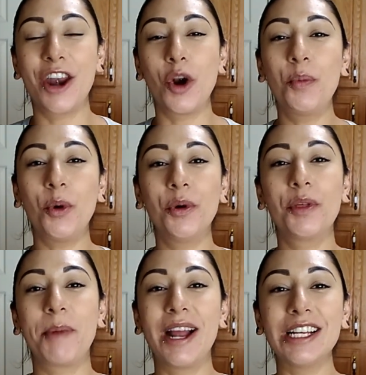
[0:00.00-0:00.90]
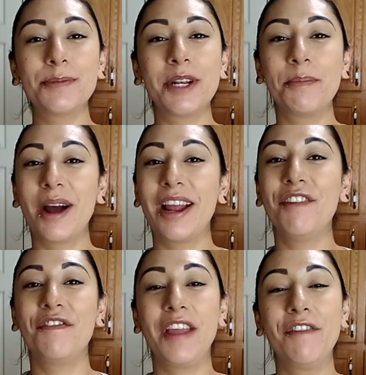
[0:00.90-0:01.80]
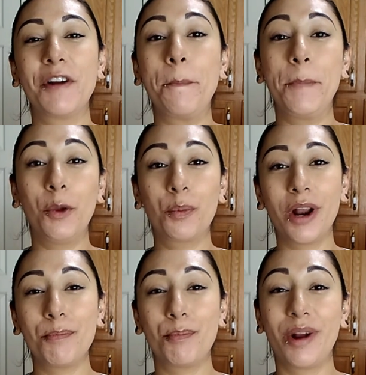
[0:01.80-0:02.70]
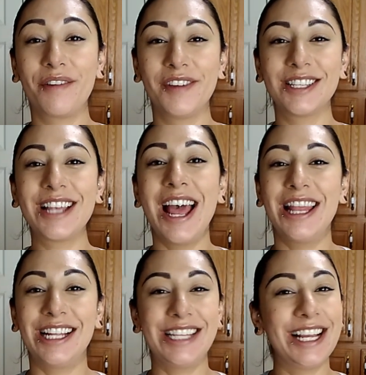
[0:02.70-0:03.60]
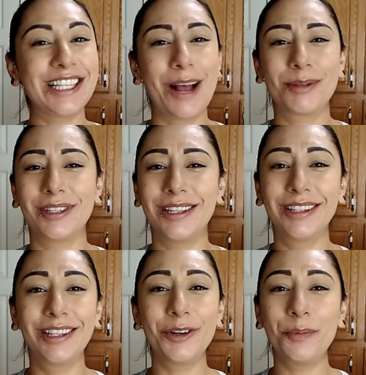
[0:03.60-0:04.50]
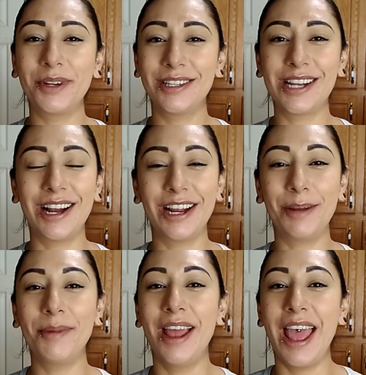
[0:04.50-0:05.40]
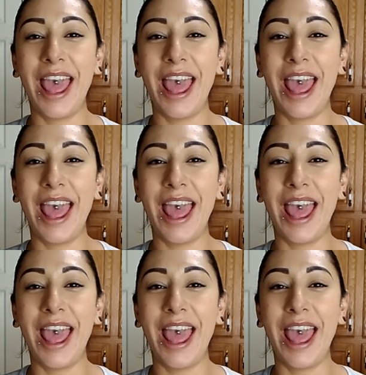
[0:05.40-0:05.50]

and are both my husband and my favorite meal prep breakfast that takes absolutely a little bit of time